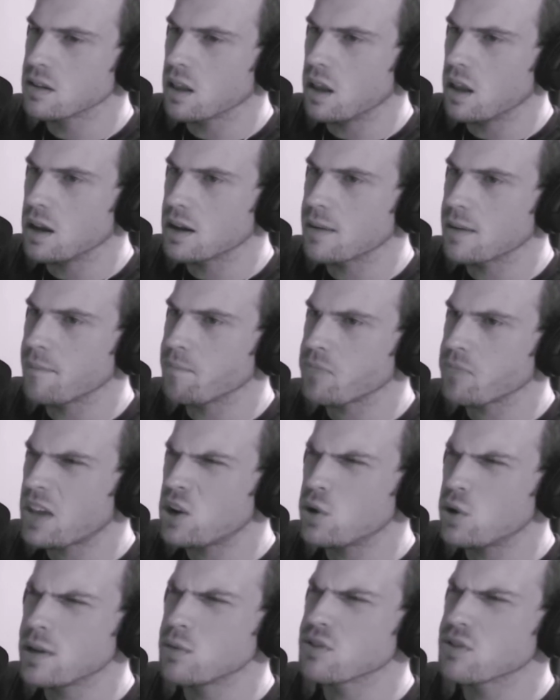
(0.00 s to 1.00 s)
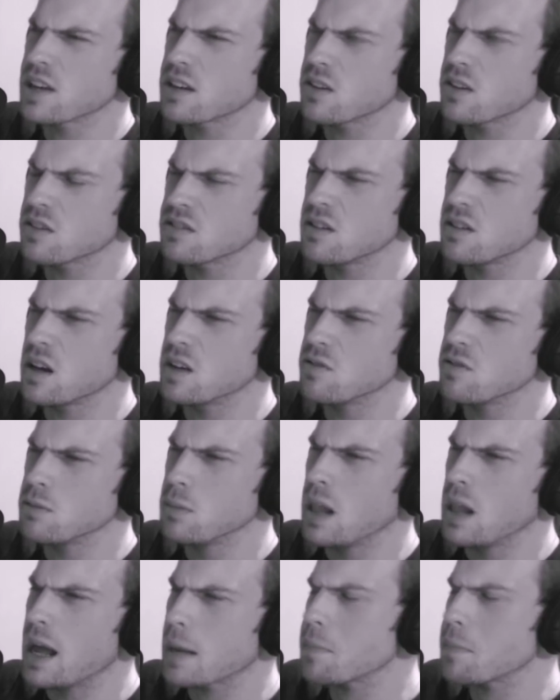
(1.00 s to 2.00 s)
And like, I know he was like the son of
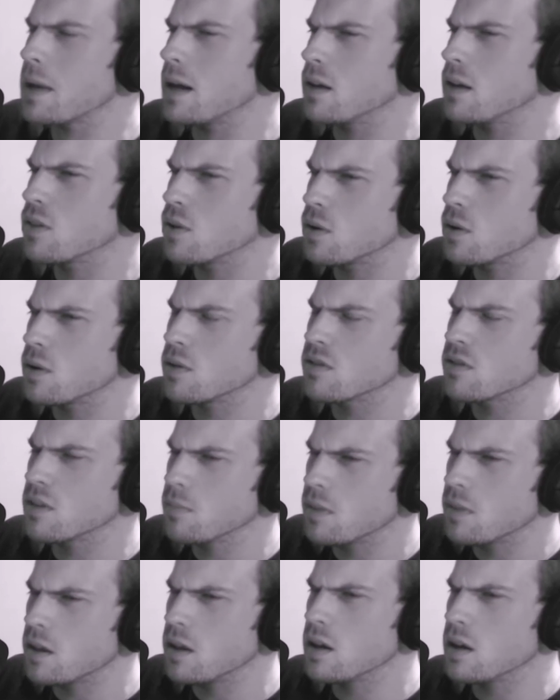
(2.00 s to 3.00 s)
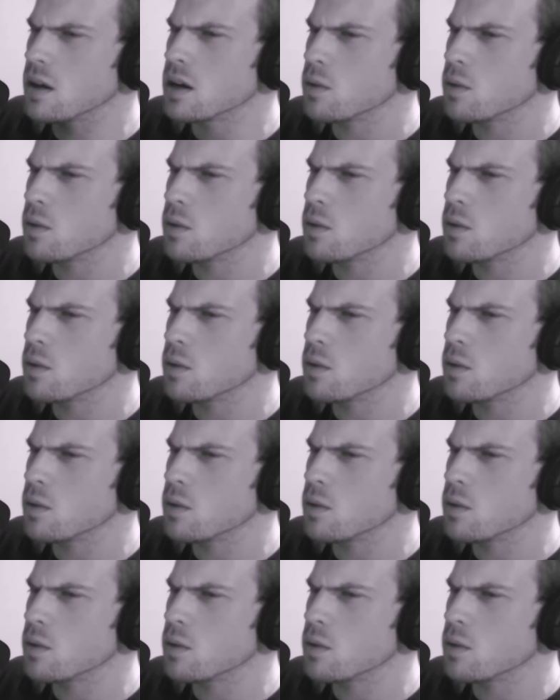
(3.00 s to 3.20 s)
a Black Panther or something,